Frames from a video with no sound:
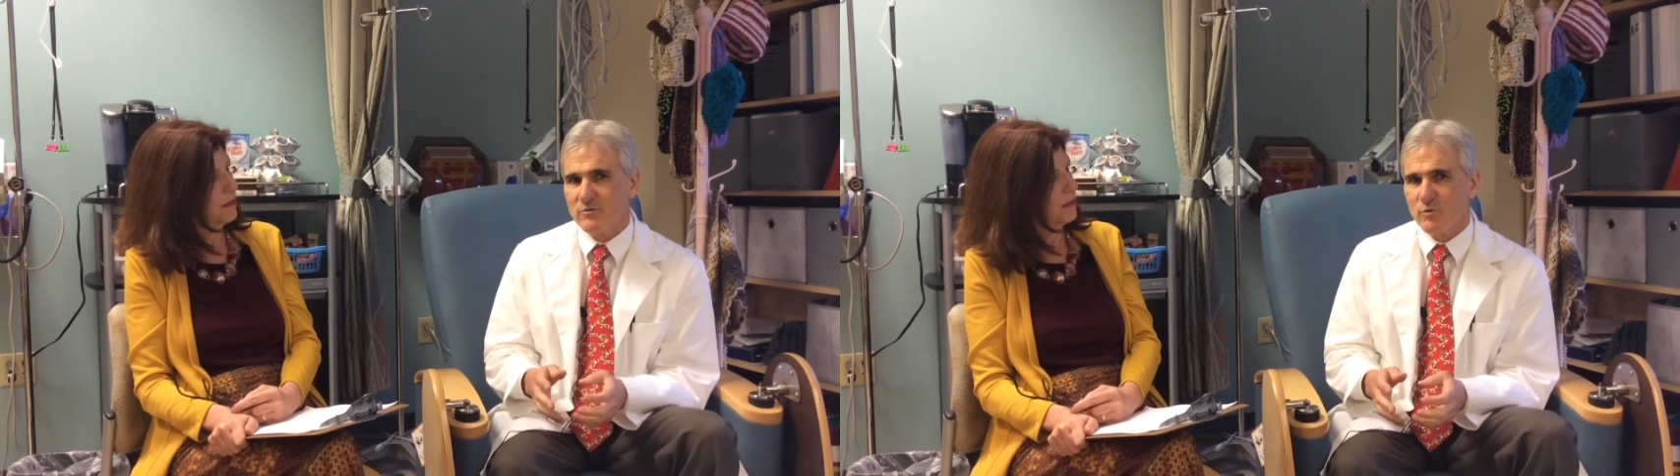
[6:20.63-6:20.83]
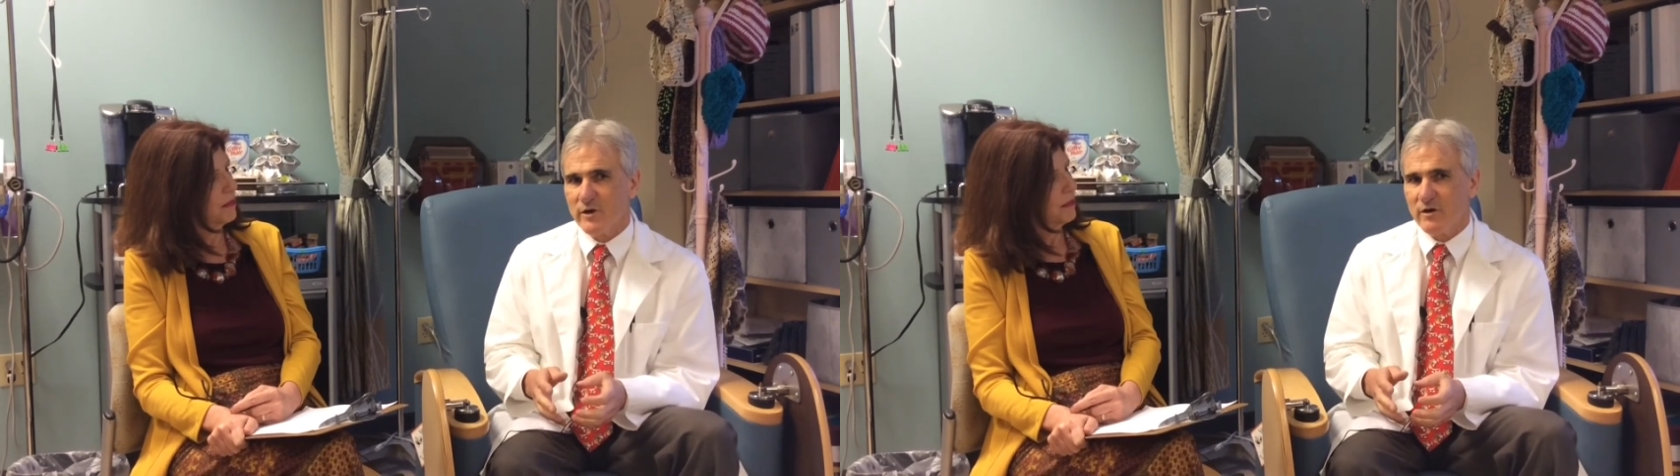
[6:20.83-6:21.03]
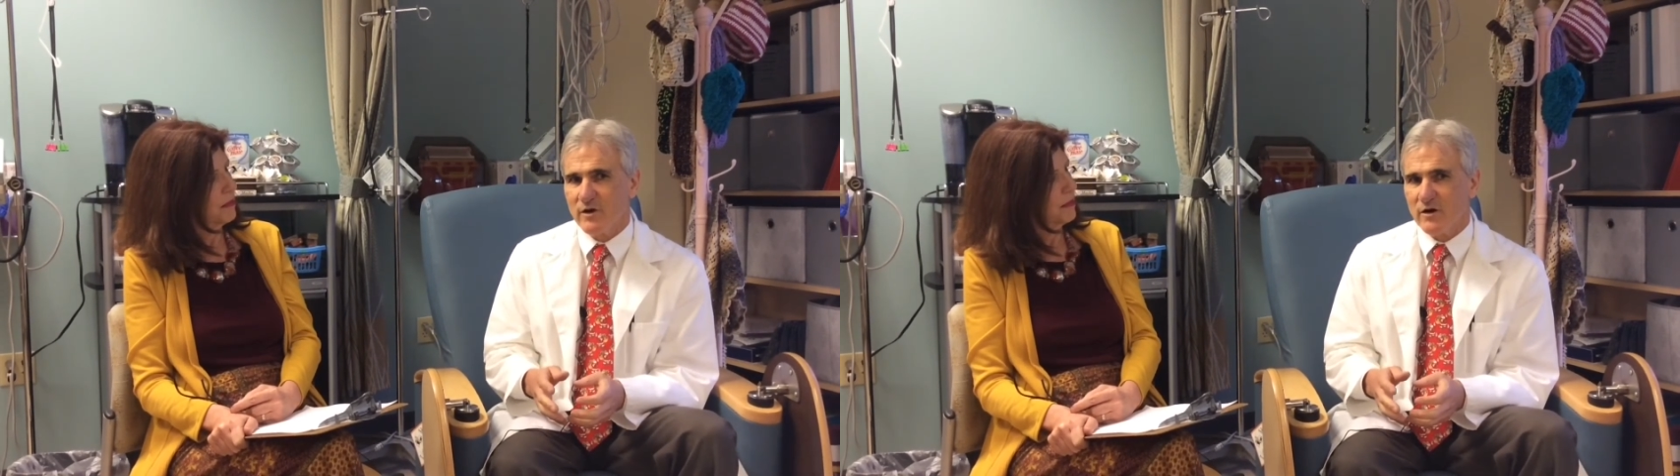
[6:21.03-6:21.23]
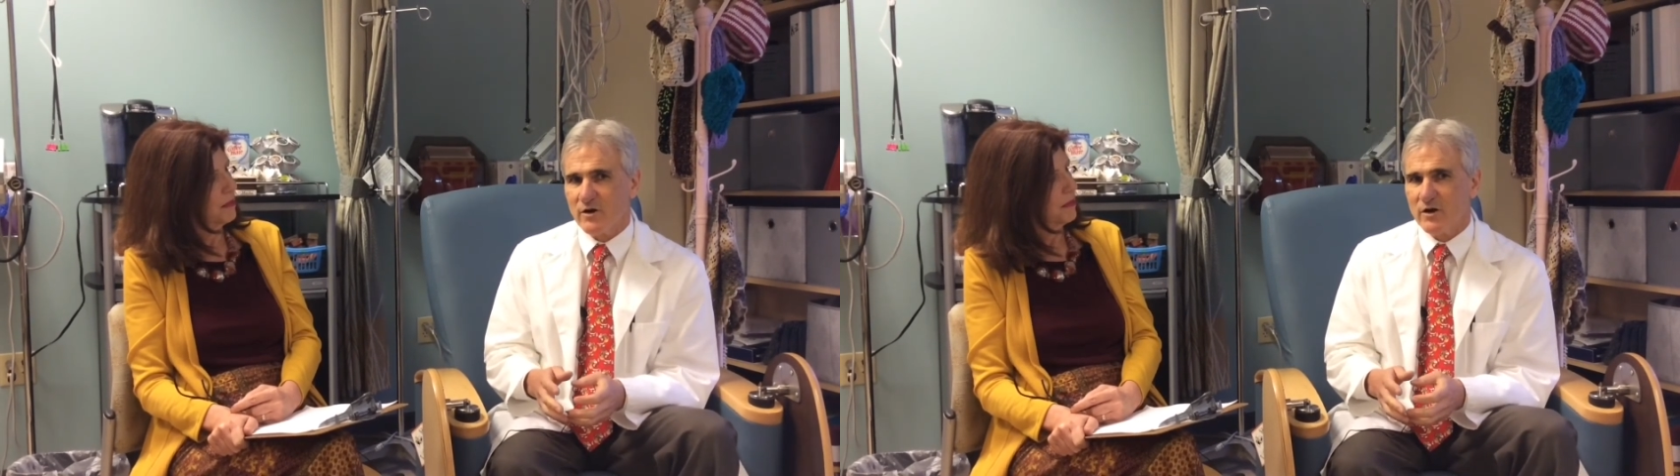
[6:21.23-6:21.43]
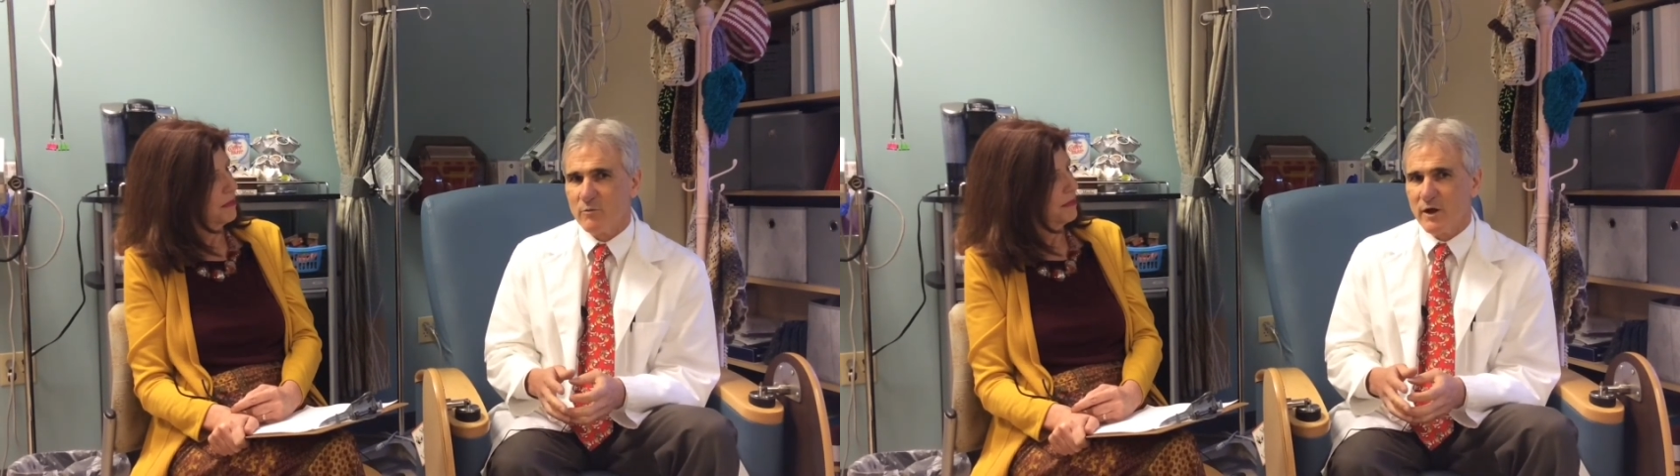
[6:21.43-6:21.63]
we are
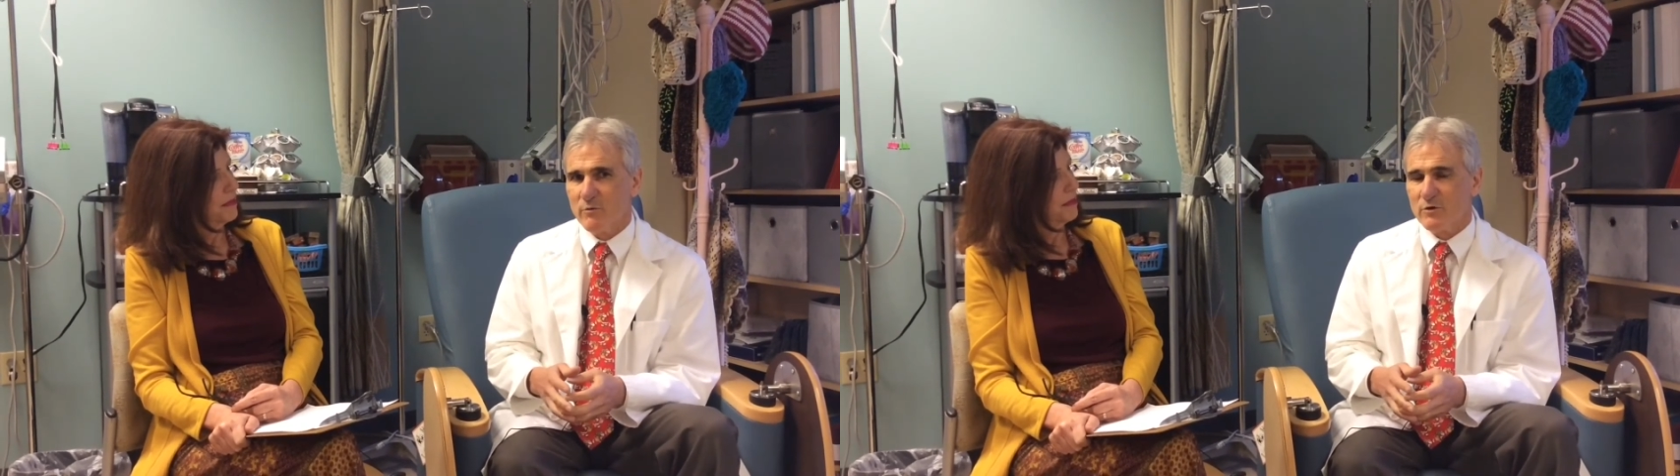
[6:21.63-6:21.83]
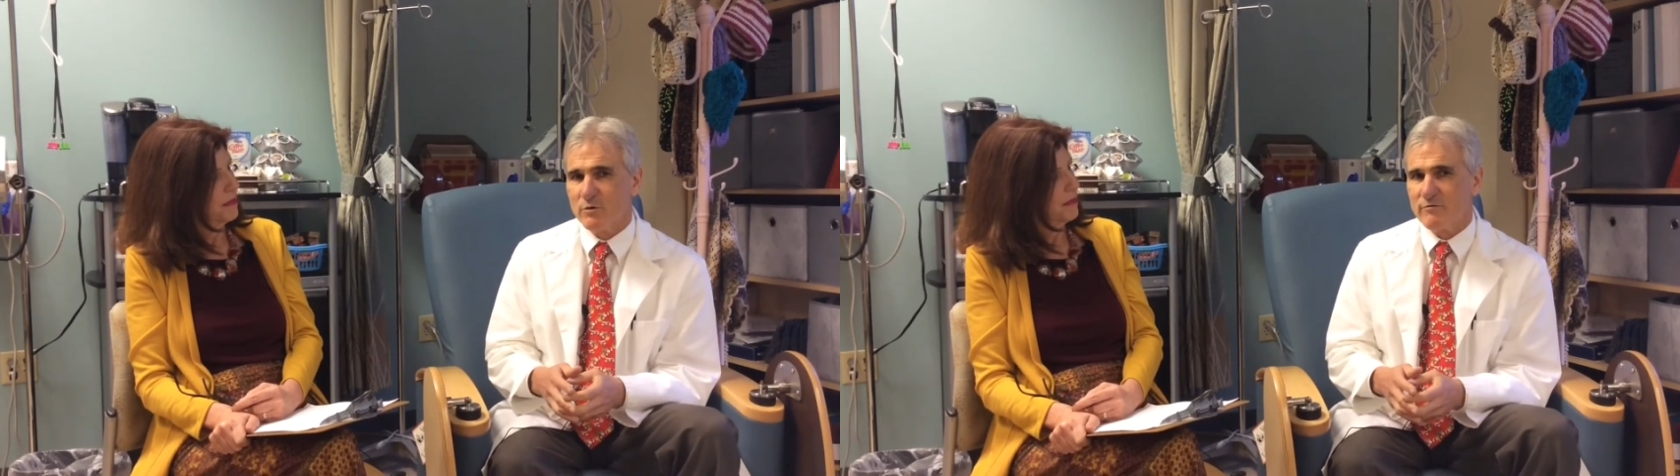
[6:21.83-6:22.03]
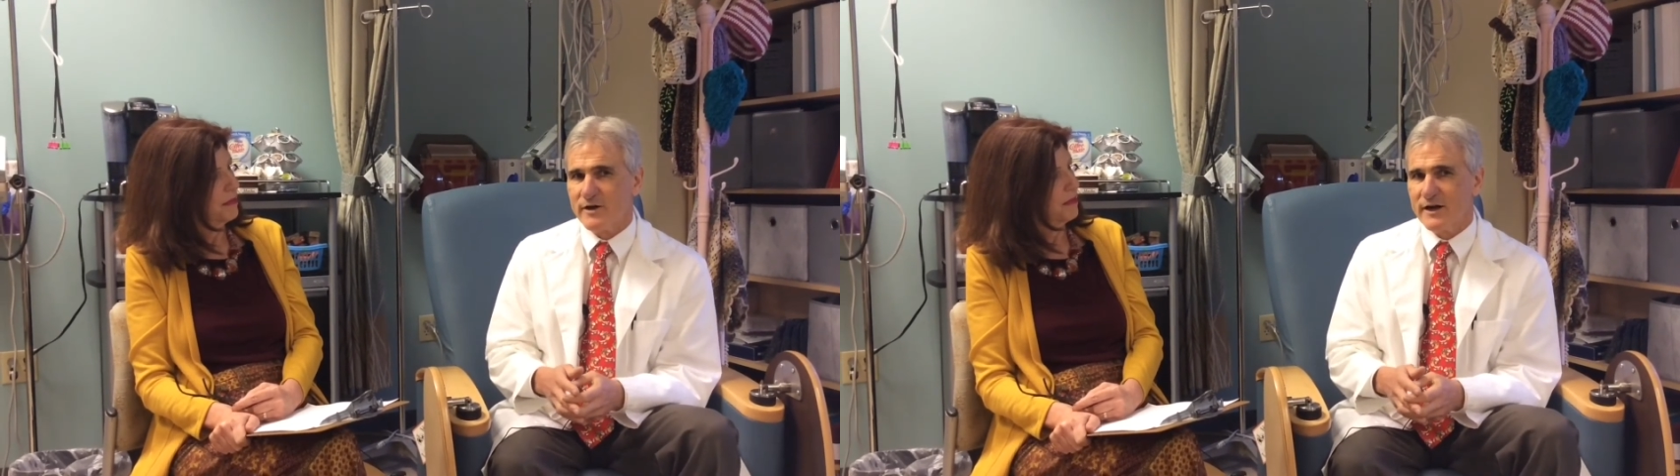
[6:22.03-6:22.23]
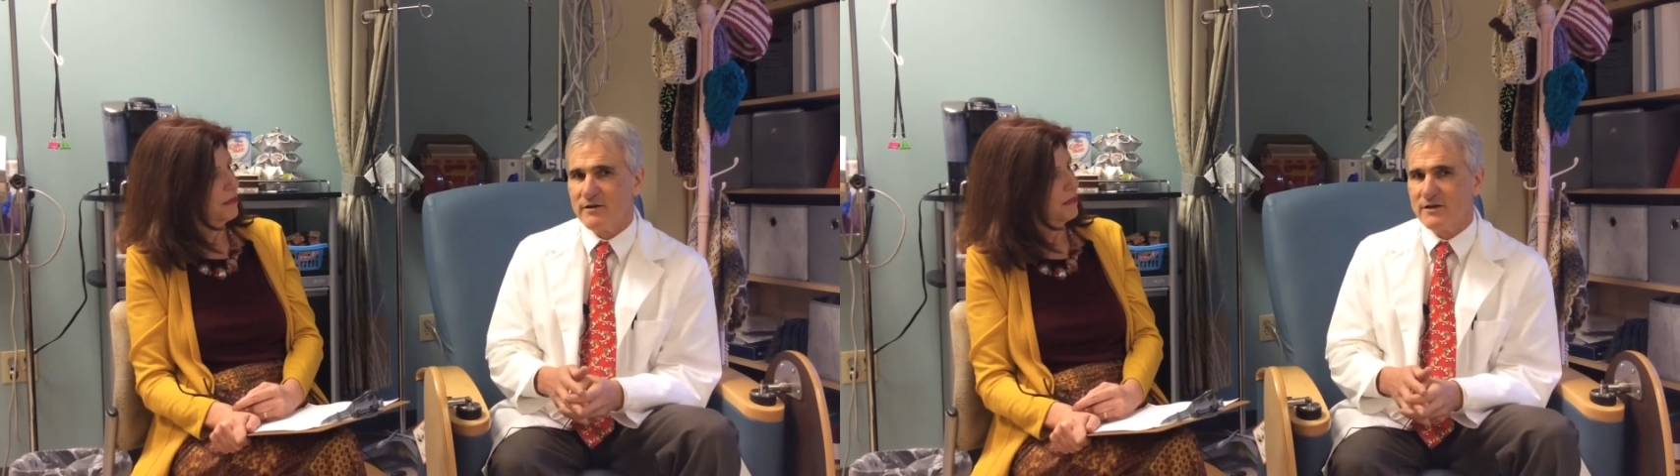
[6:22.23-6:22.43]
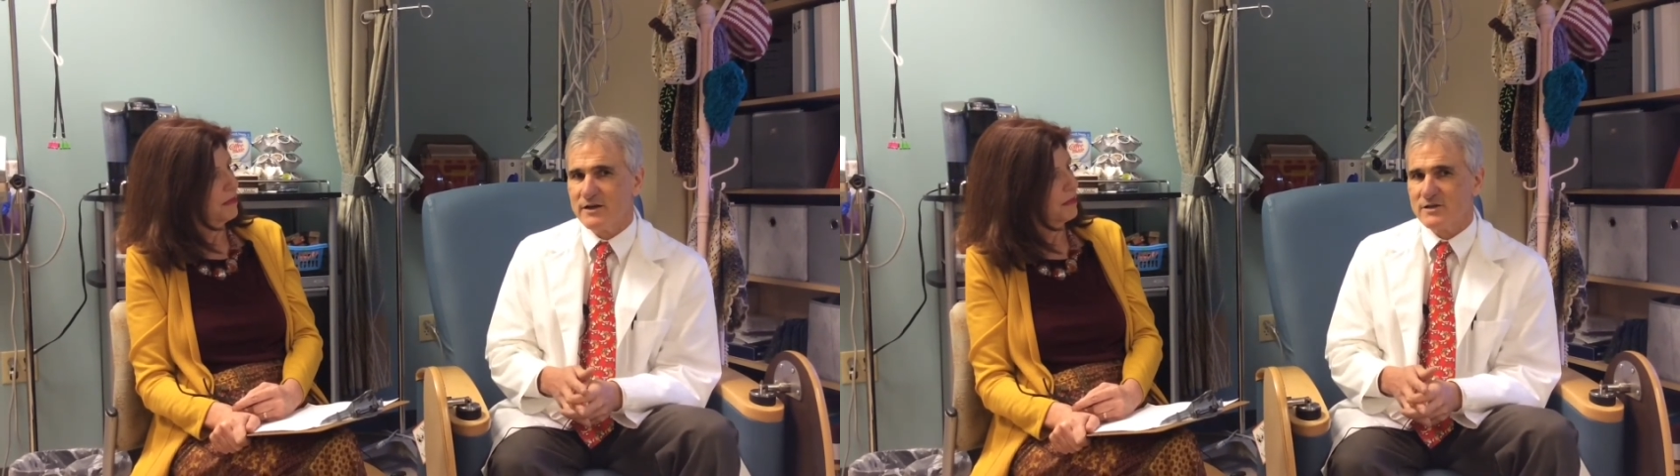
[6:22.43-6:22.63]
going to be able to
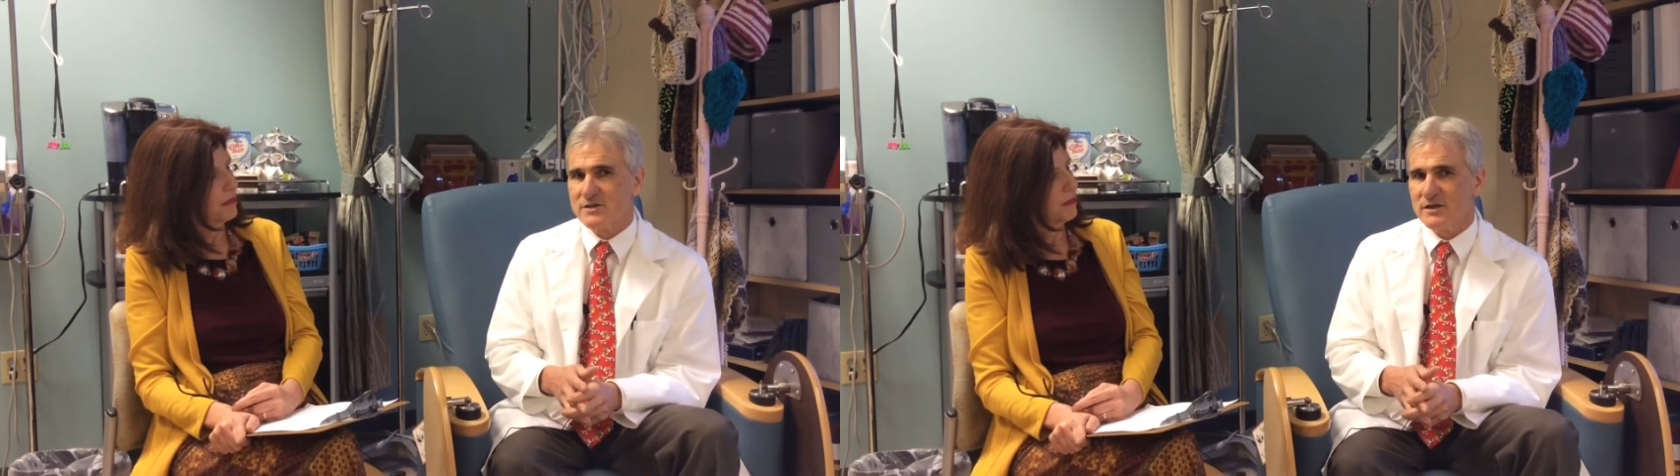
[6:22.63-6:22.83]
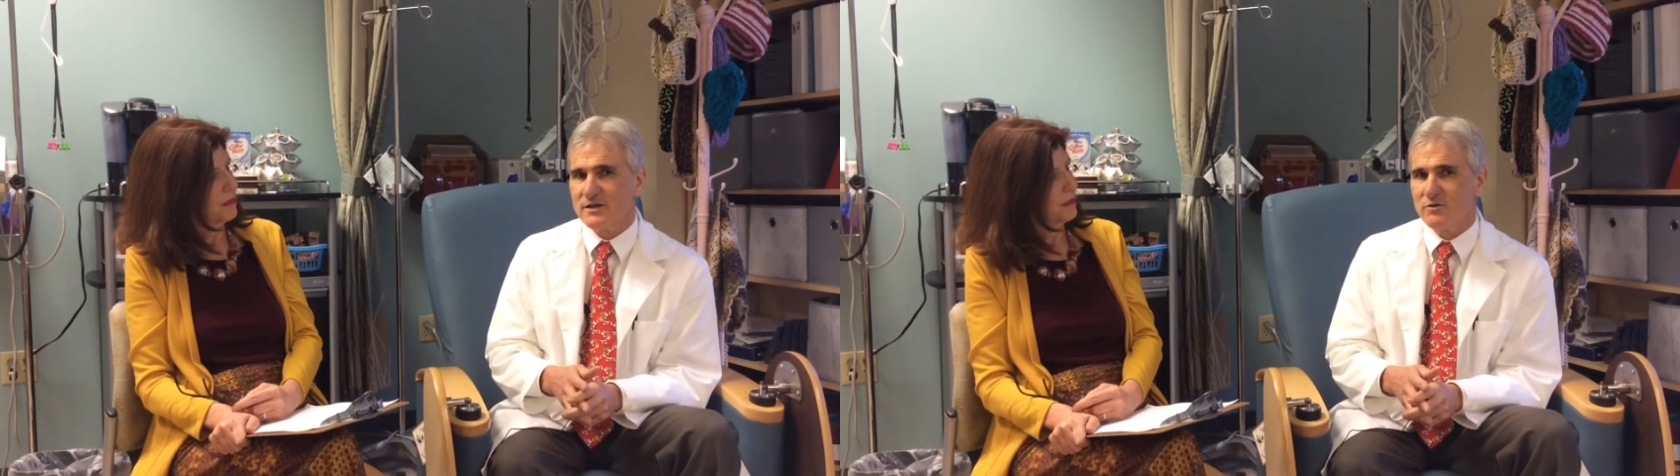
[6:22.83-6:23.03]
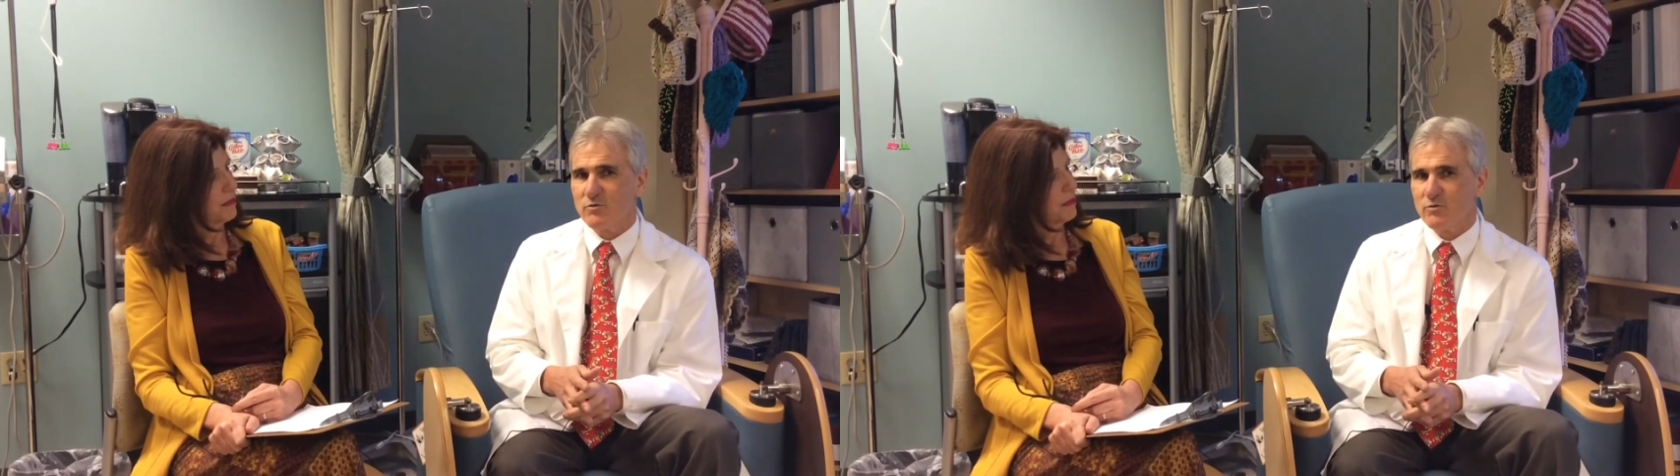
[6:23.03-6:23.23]
provide things that